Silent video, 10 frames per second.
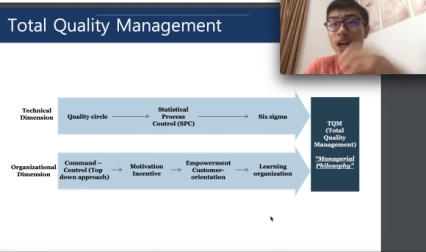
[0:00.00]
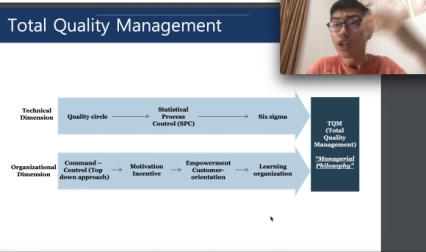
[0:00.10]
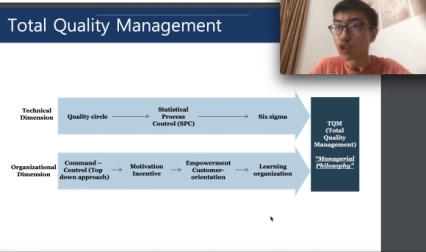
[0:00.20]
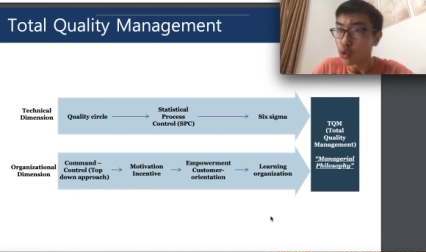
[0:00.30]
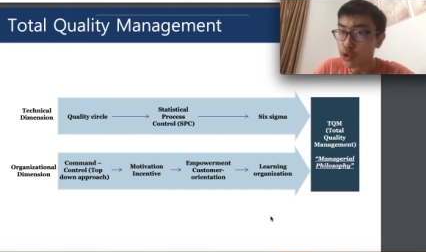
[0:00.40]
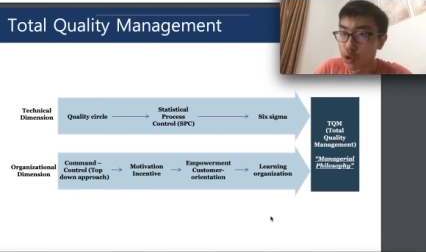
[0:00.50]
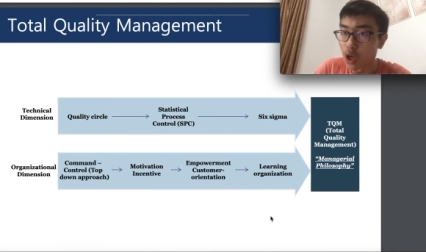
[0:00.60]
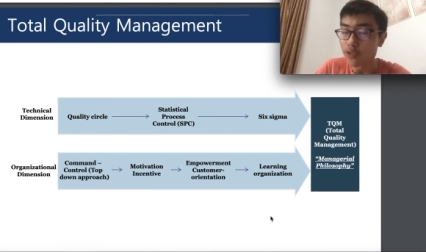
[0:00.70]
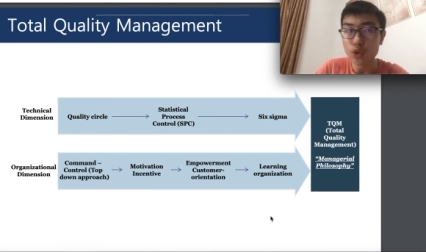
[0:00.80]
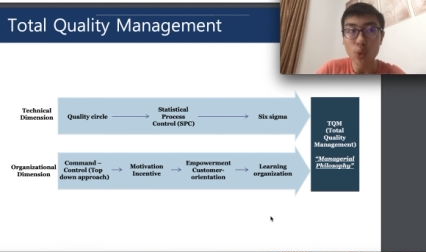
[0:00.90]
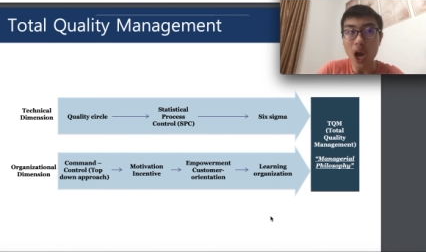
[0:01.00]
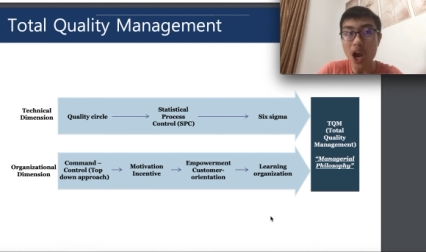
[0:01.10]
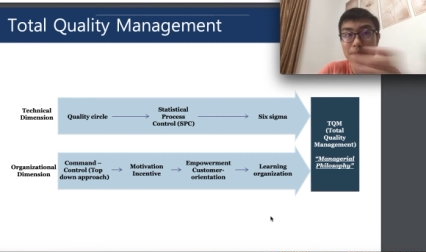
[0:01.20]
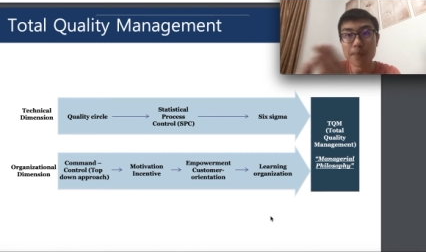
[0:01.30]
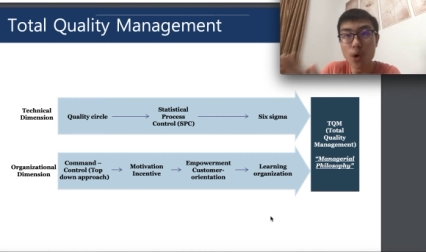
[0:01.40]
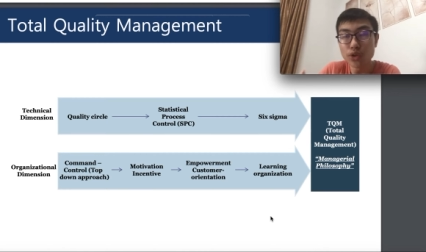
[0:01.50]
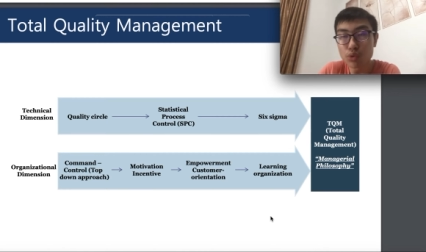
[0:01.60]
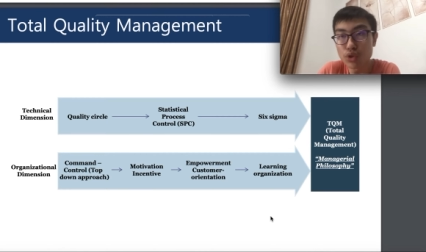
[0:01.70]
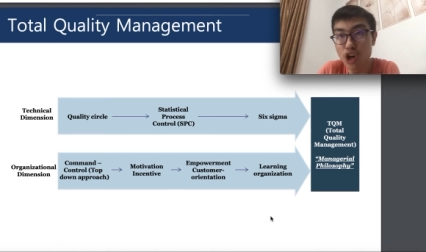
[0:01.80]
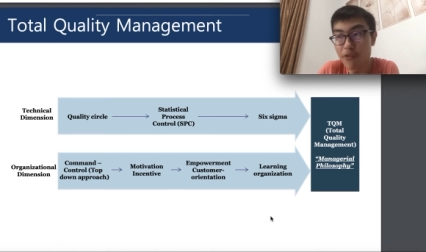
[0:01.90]
to solve, to have more, to
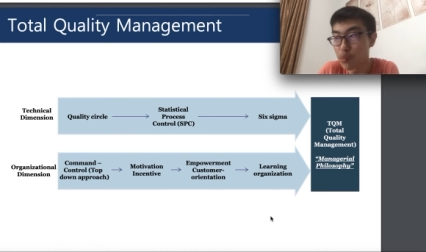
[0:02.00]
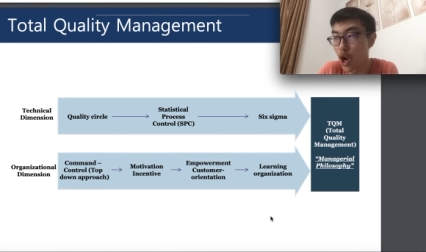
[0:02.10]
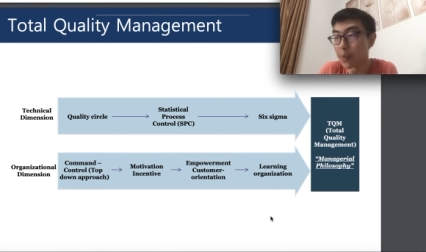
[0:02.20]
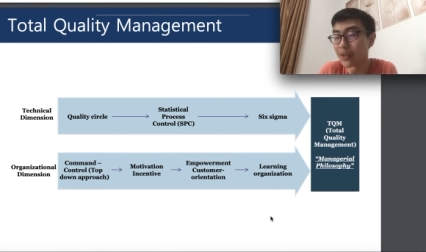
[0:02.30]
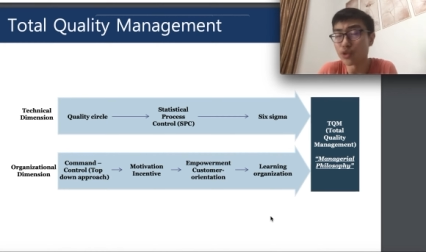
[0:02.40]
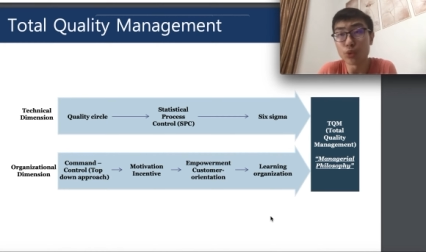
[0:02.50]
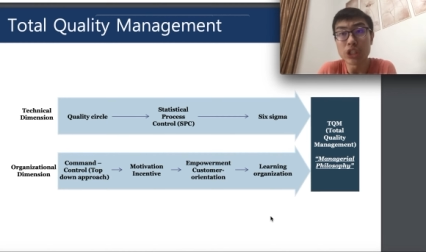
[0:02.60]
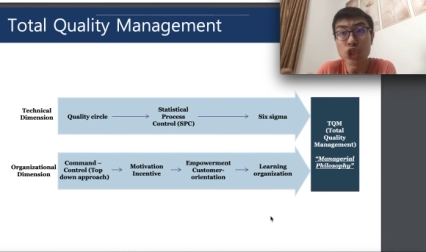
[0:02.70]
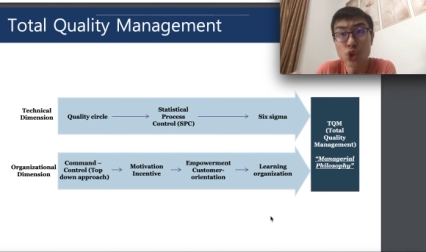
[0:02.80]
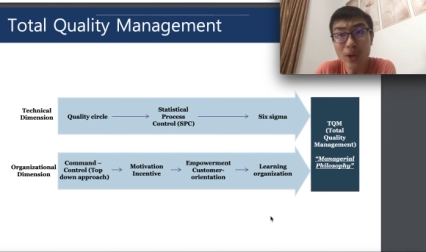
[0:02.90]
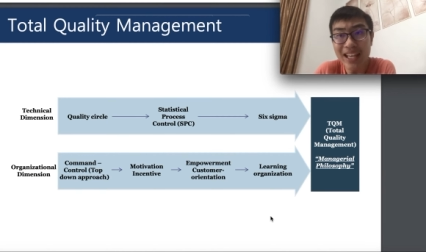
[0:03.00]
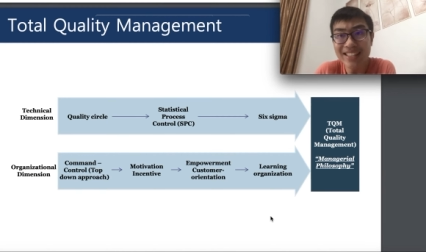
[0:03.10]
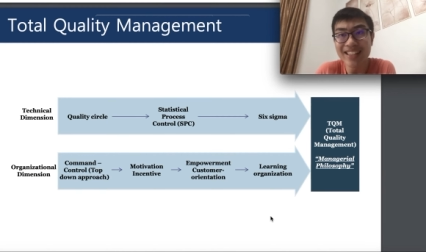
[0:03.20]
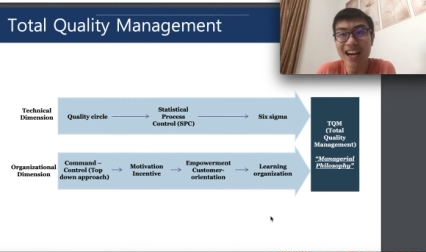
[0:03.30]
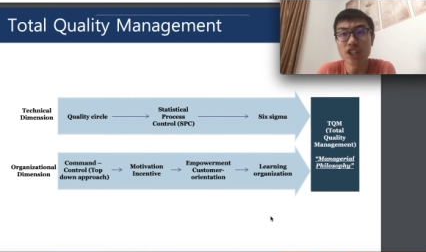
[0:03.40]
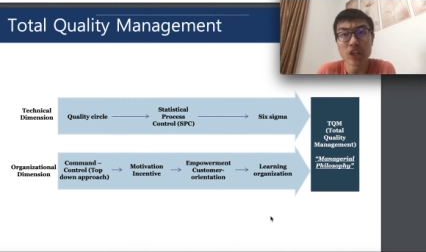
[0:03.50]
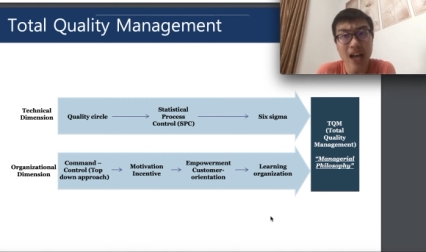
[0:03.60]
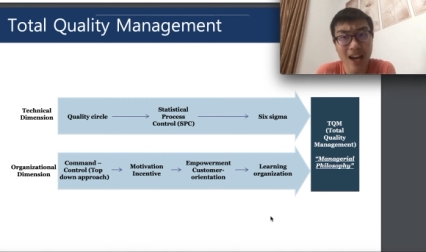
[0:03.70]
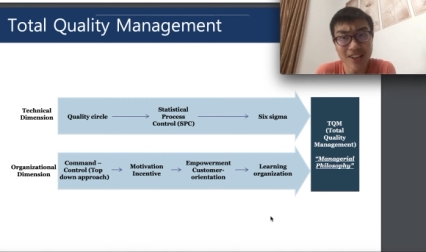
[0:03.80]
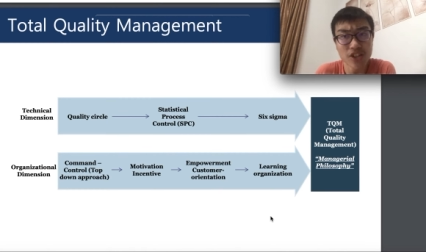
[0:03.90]
solve problems with new insights and
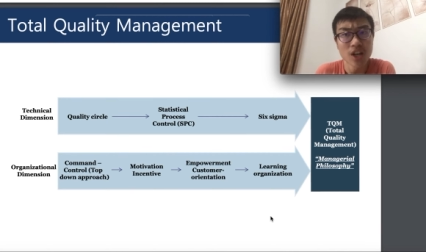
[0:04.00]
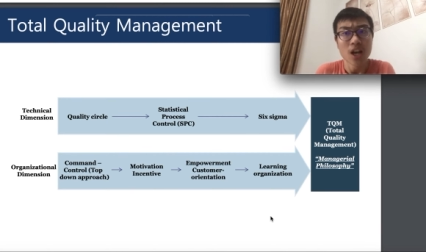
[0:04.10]
knowledge.